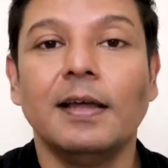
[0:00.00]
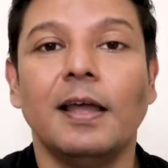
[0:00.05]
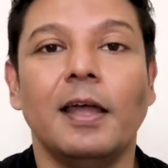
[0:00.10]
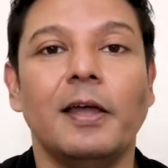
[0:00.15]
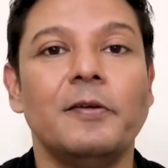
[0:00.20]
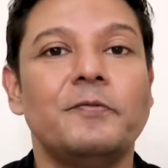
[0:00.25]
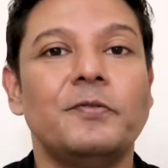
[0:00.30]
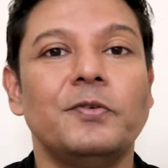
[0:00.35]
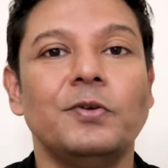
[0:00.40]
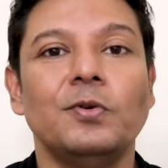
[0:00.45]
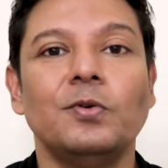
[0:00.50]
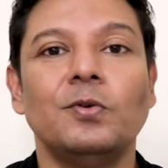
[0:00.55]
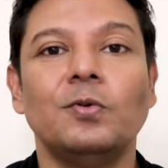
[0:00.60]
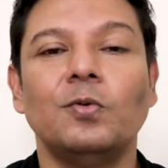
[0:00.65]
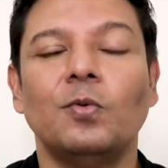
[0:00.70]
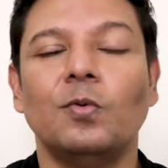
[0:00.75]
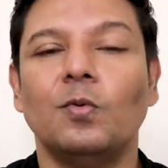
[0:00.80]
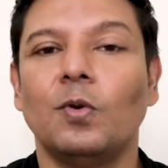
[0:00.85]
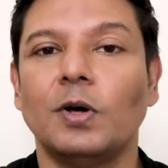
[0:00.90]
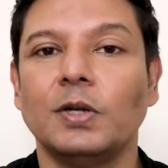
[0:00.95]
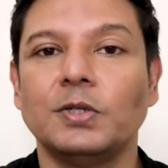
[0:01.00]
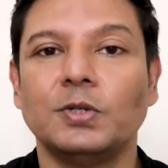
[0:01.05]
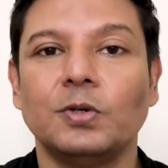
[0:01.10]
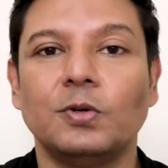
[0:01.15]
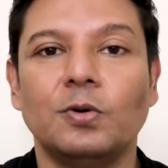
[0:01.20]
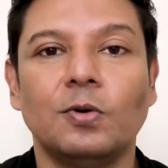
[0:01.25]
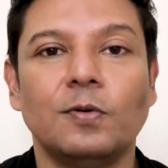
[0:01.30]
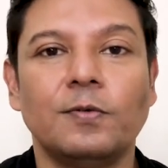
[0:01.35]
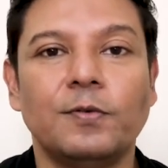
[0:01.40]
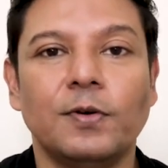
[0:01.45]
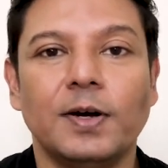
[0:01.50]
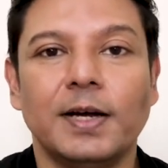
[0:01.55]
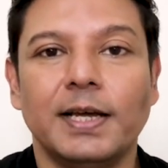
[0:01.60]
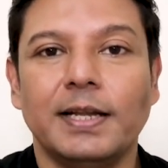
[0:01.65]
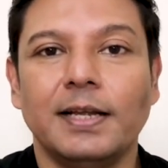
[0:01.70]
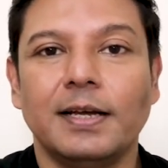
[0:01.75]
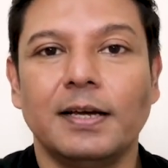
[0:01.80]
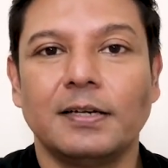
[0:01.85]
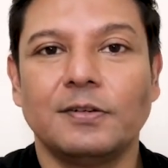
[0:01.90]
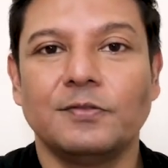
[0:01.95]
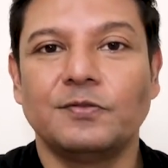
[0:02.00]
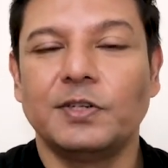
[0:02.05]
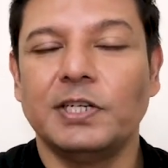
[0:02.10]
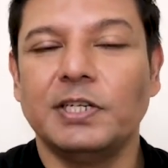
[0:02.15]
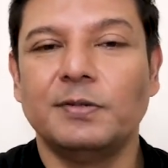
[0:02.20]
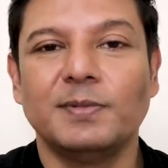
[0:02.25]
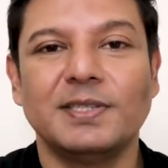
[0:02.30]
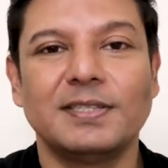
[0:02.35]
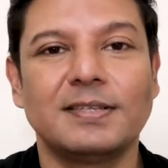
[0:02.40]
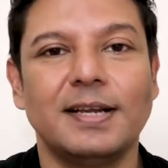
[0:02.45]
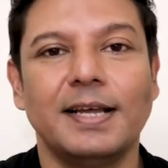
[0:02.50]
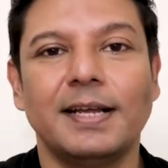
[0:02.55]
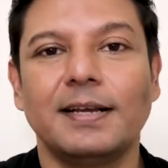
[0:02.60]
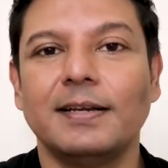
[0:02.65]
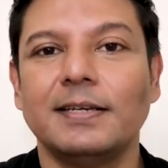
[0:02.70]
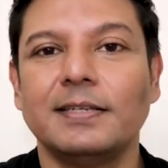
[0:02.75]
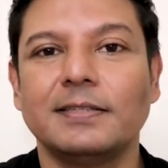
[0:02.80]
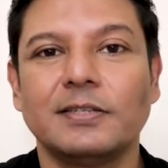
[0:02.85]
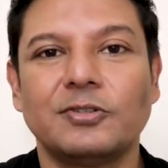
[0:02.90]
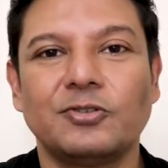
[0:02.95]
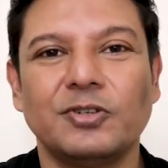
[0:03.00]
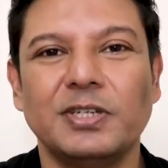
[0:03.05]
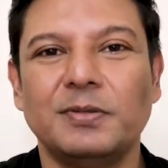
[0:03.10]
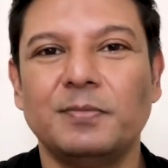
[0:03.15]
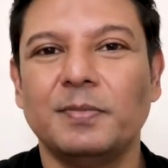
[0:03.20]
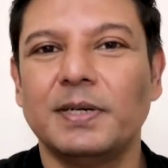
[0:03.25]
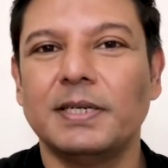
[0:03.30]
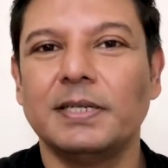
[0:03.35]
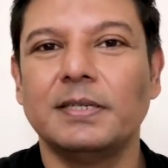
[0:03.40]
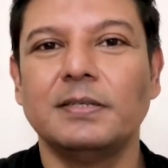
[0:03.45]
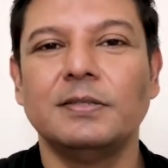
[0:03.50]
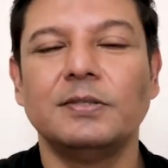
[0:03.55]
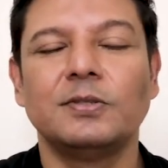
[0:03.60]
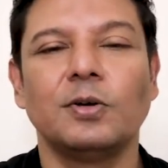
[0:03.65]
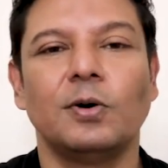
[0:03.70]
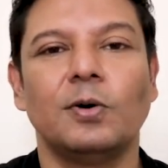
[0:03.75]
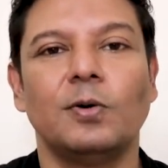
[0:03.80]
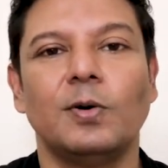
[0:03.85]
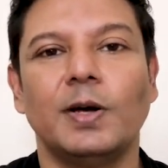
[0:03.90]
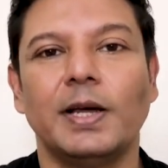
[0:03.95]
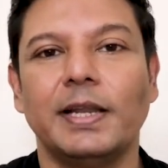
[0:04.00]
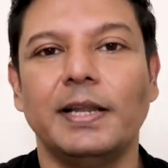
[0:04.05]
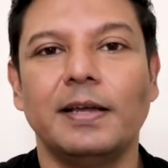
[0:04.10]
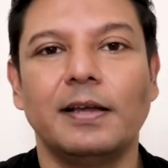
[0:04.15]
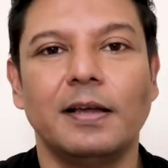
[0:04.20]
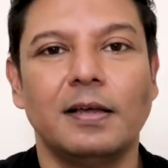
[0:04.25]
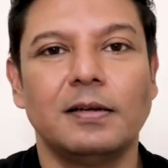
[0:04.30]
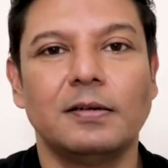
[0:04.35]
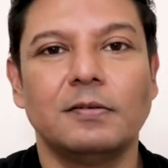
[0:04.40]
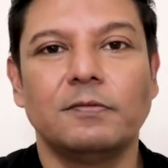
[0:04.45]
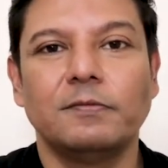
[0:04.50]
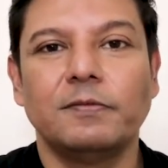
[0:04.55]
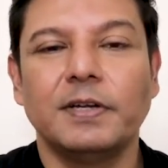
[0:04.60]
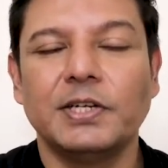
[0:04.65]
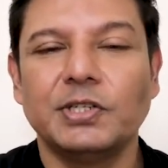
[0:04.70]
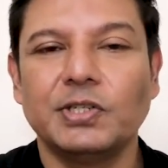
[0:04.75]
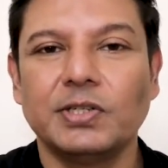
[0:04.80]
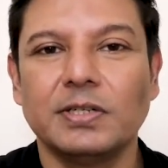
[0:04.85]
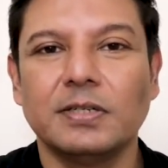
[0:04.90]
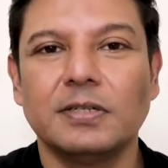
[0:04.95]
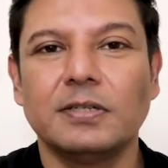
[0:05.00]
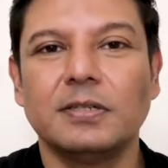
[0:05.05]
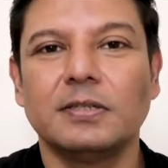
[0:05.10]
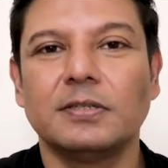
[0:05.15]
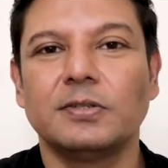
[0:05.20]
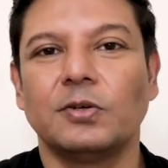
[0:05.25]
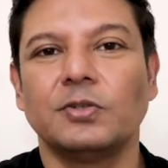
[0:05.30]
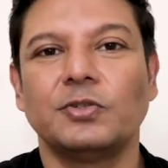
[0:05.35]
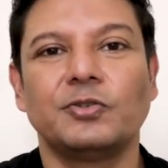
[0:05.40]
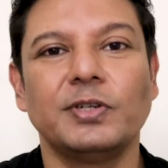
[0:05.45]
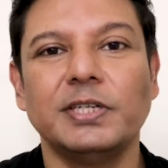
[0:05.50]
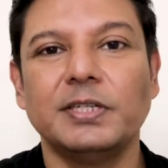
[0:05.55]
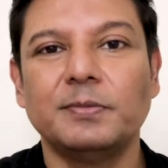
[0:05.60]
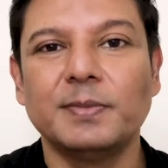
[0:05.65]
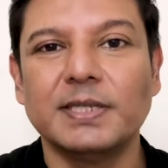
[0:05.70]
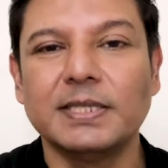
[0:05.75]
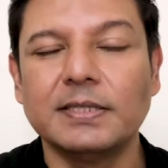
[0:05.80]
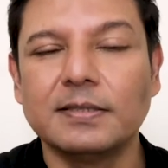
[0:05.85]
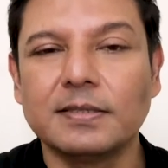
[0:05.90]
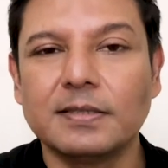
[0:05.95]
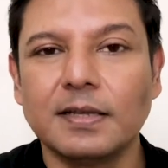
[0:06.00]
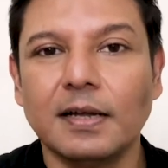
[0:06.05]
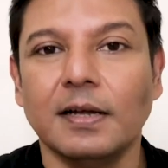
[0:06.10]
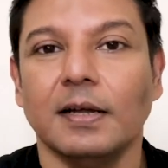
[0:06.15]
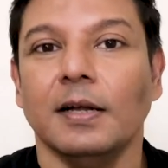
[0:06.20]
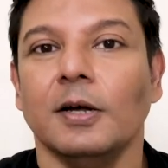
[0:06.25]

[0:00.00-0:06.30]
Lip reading: If you want to go for any kind of treatments like laser treatments or any kind of facials or treatments,